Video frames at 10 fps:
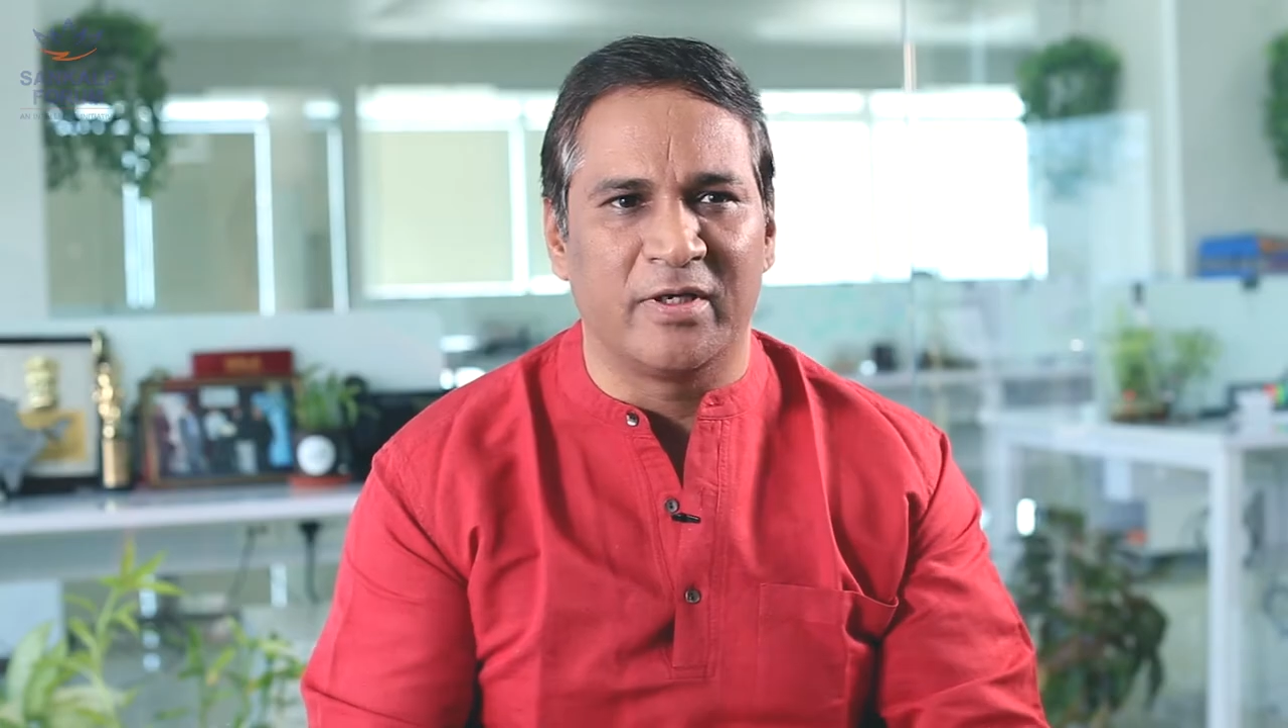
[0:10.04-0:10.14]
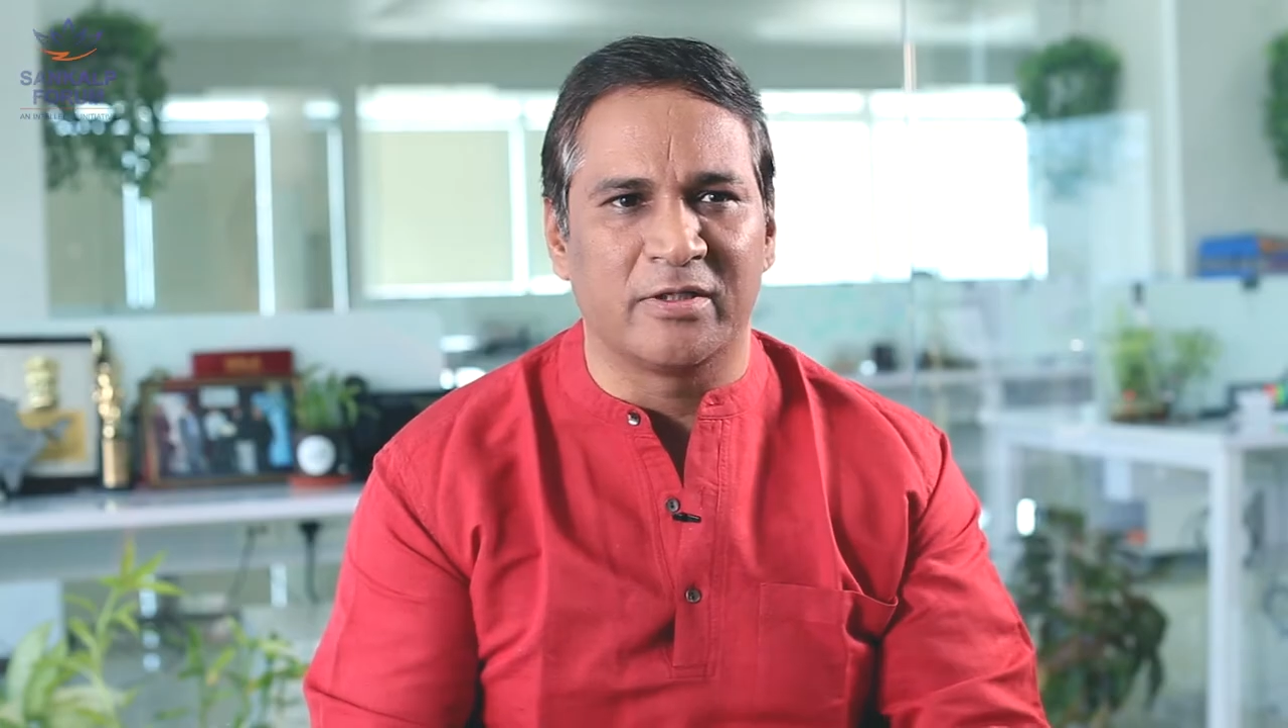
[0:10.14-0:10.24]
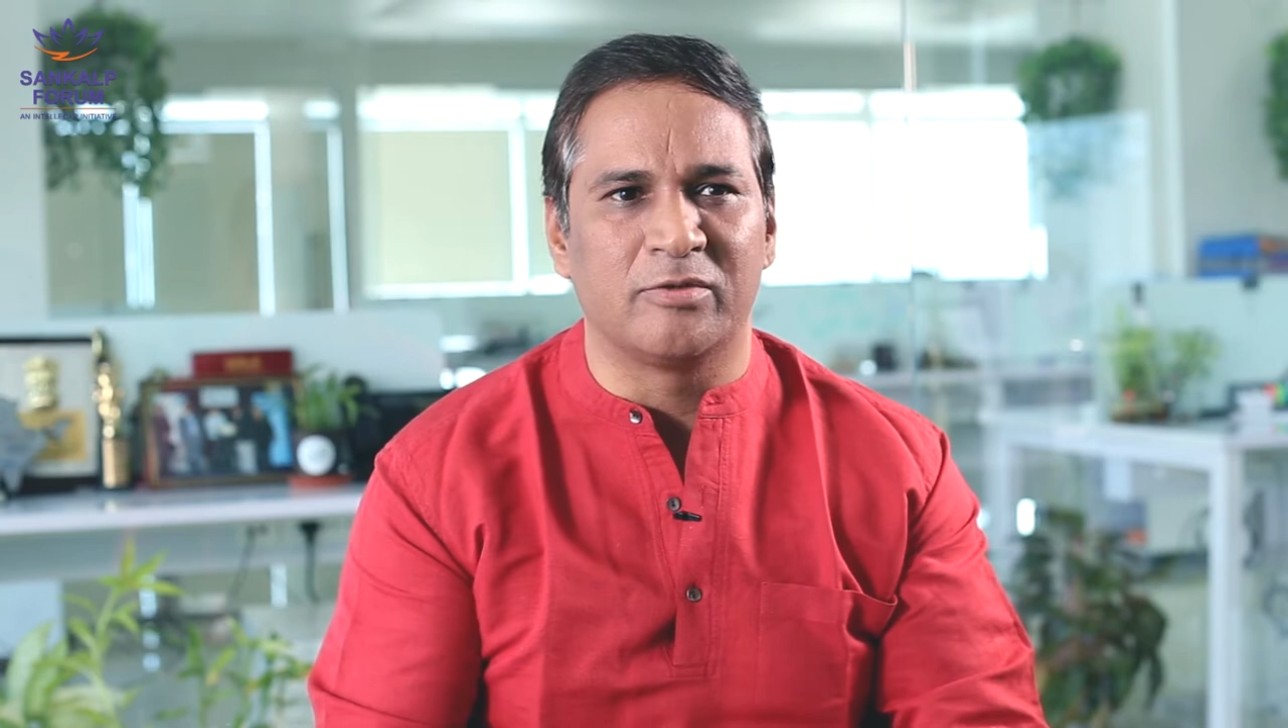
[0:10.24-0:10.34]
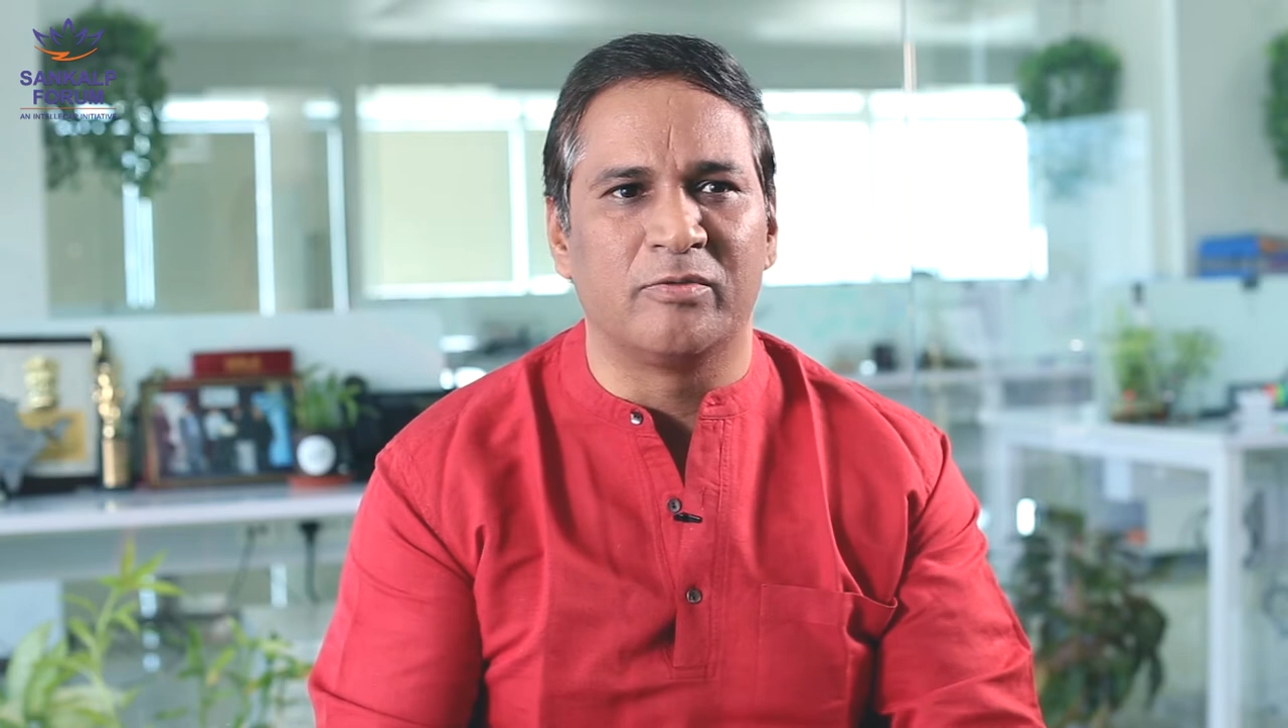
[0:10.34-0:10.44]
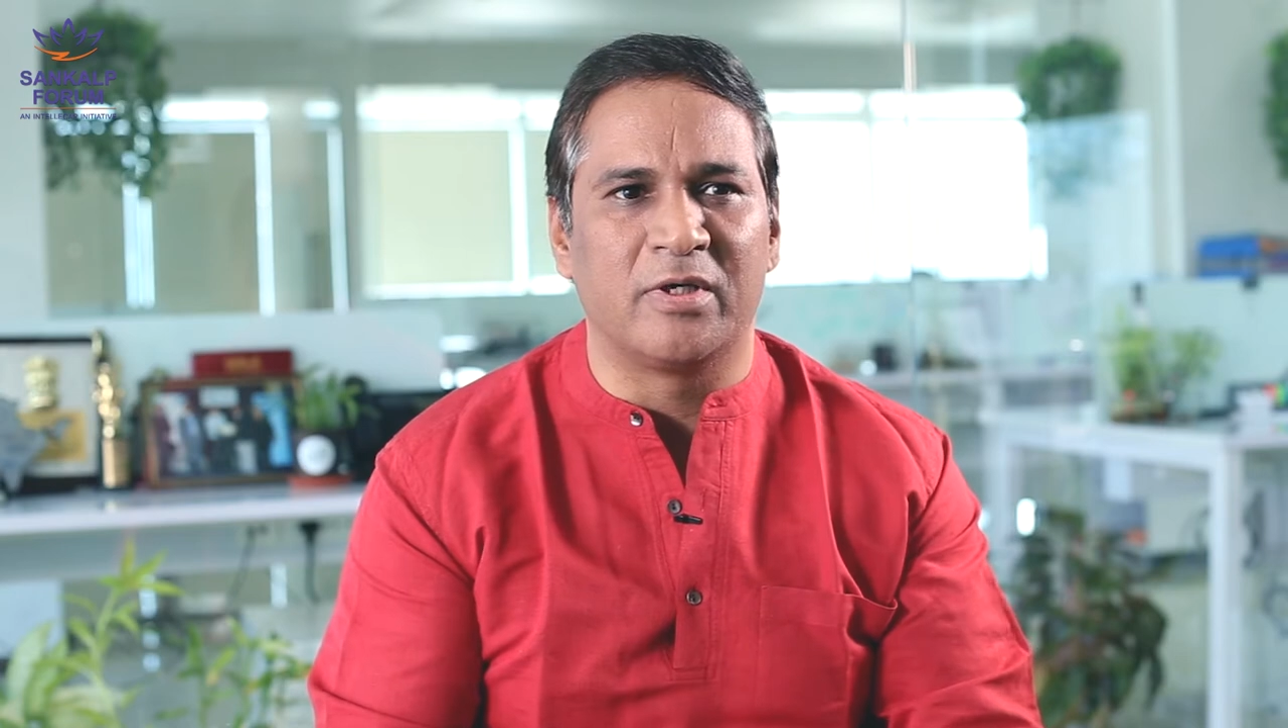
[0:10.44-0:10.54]

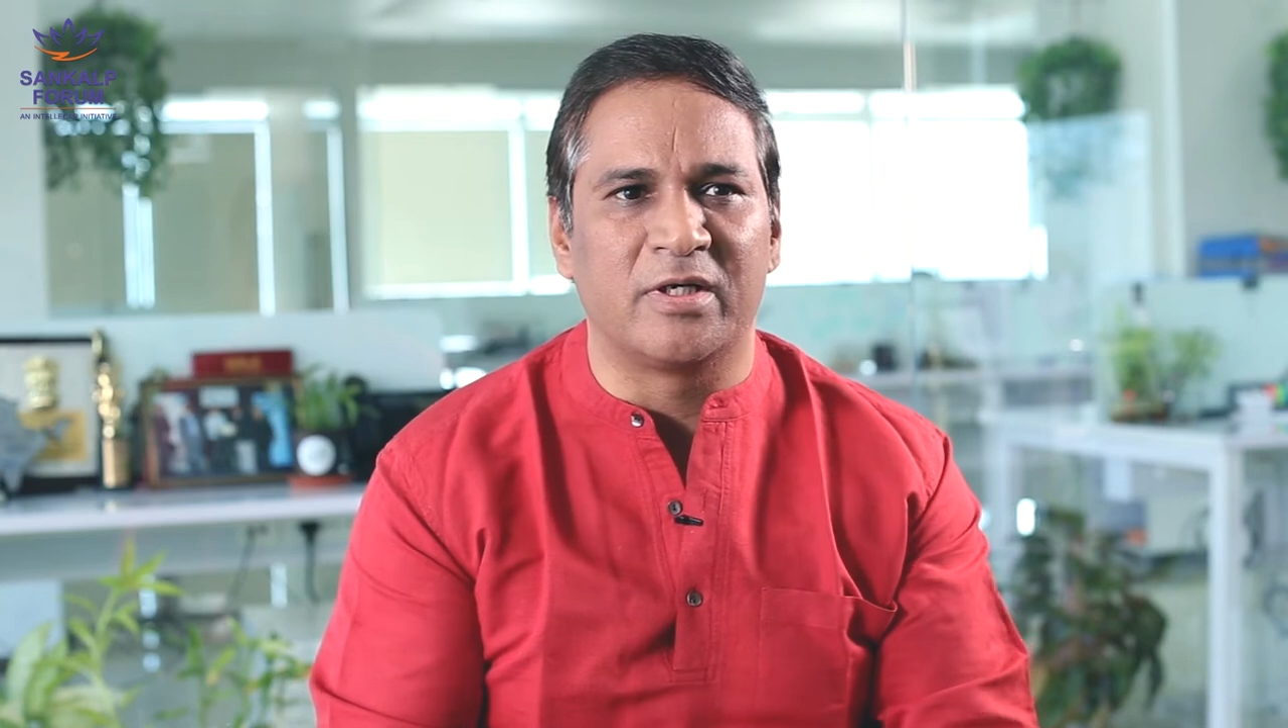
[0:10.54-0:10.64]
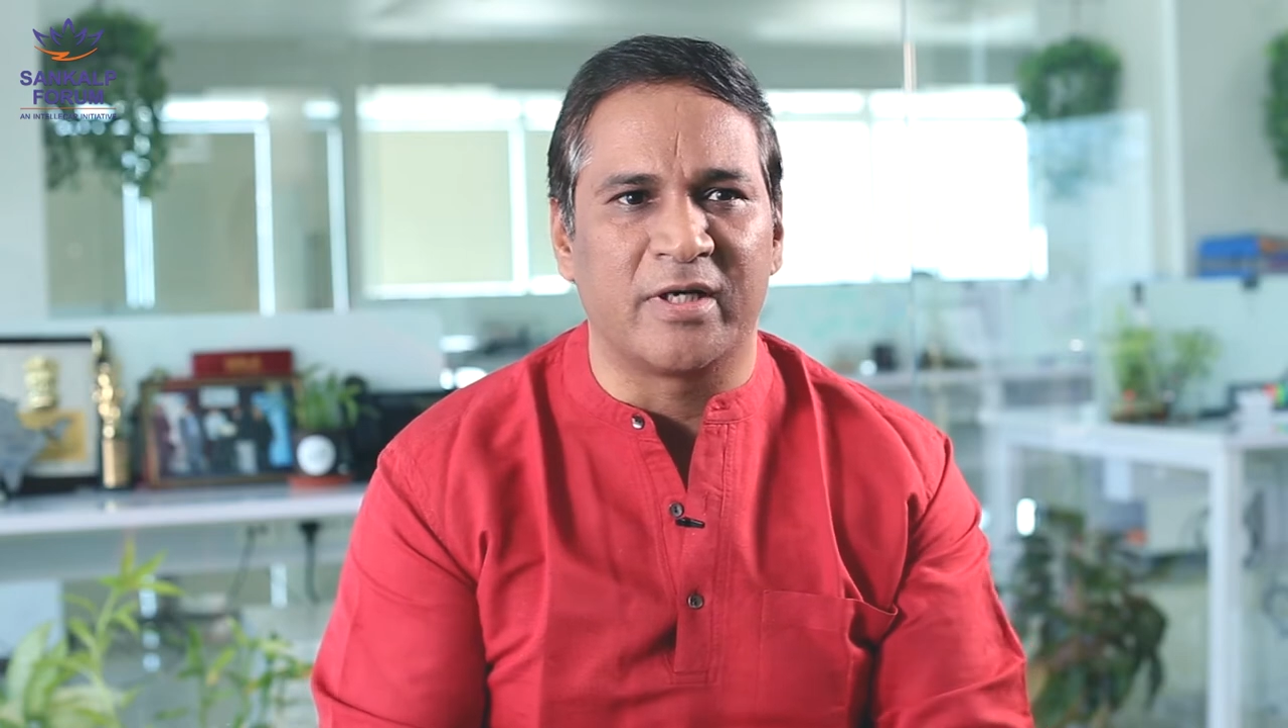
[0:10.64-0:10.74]
us who were